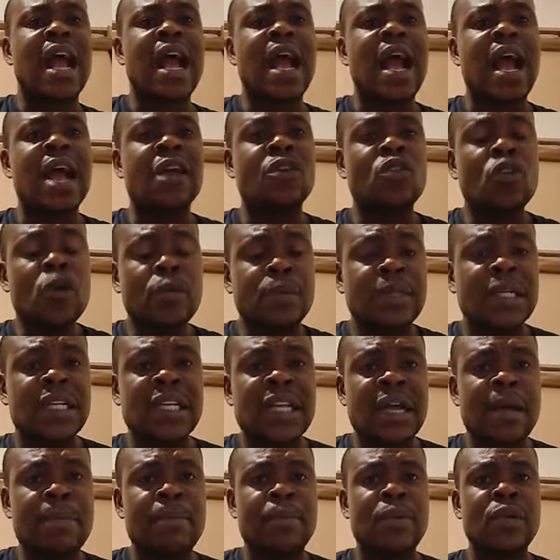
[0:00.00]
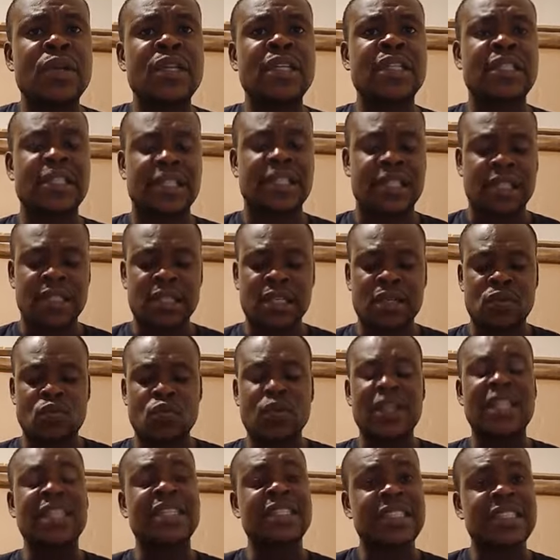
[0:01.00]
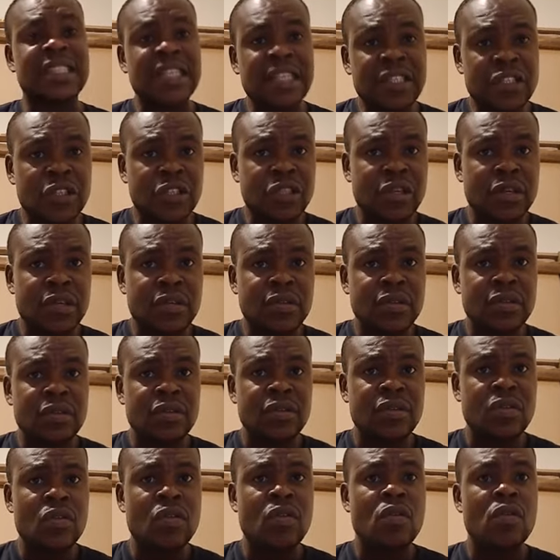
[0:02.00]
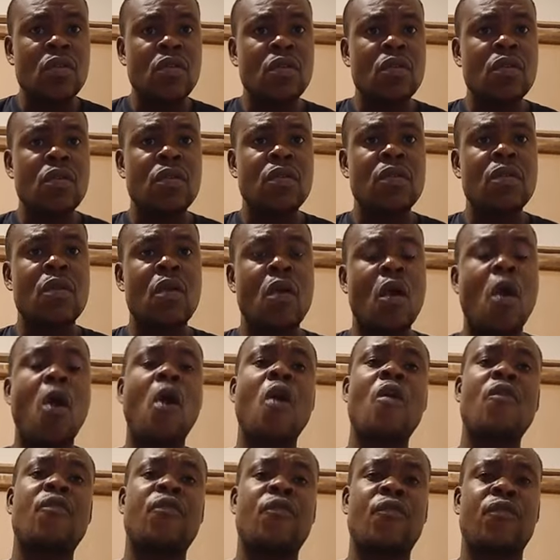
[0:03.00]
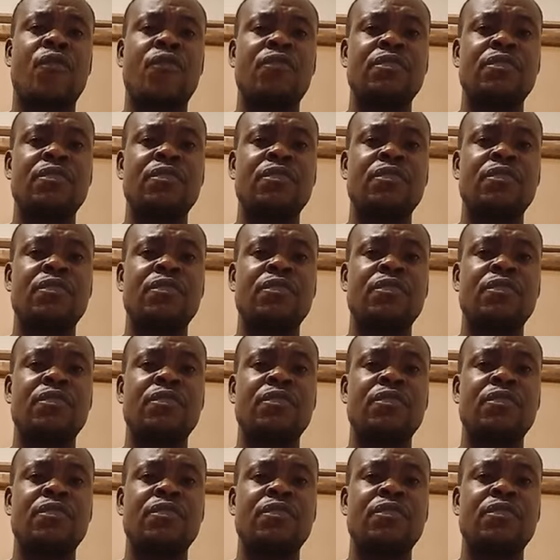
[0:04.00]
adopted that policy with intention of,